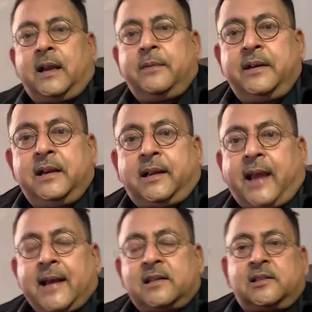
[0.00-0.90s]
every
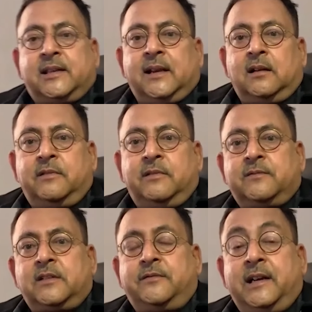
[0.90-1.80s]
cash sale was
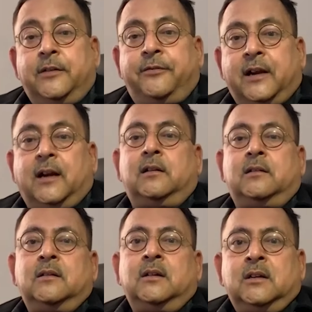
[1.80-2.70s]
very difficult.
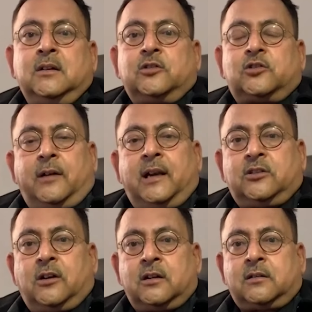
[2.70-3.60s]
So I
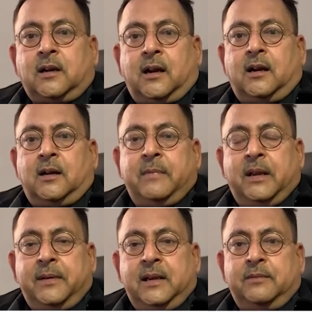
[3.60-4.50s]
thought uh,
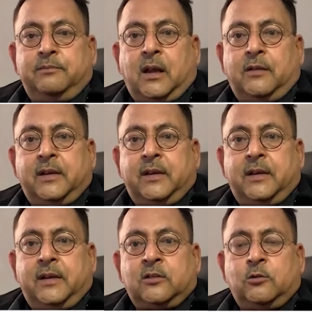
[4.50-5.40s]
maybe uh, we
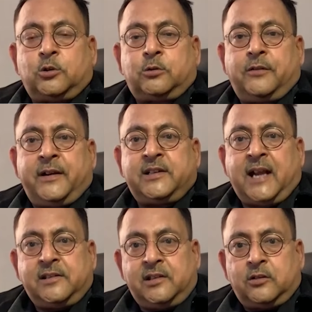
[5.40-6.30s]
can go through a
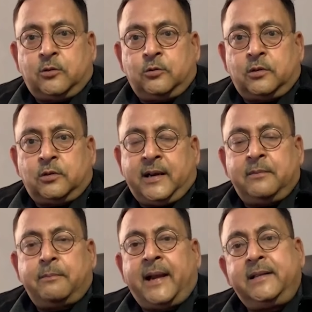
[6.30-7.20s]
franchisee route. And
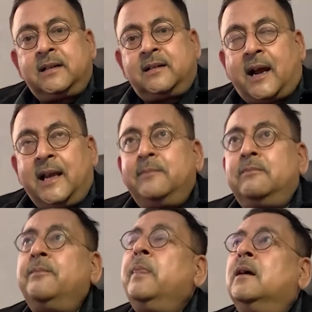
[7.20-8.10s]
by that time,
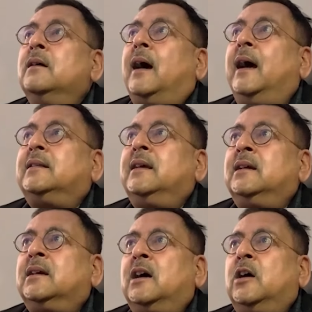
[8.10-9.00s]
I
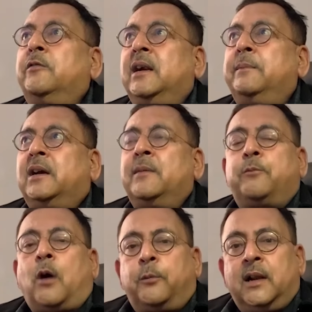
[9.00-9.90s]
think uh, we had become
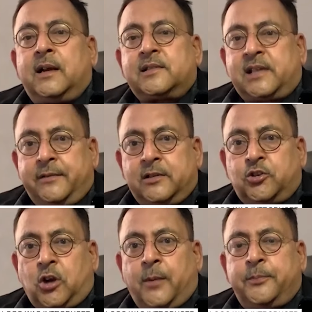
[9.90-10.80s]
popular, seven
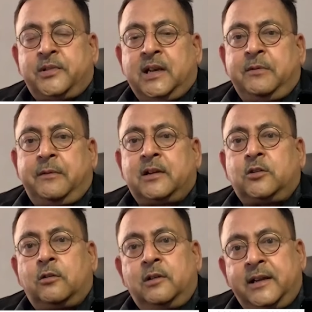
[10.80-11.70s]
shops, and we were the
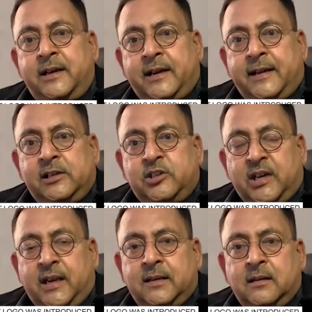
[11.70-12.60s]
only retail
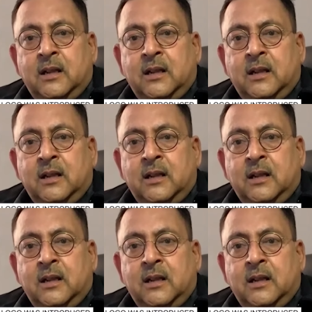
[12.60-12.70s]
chain.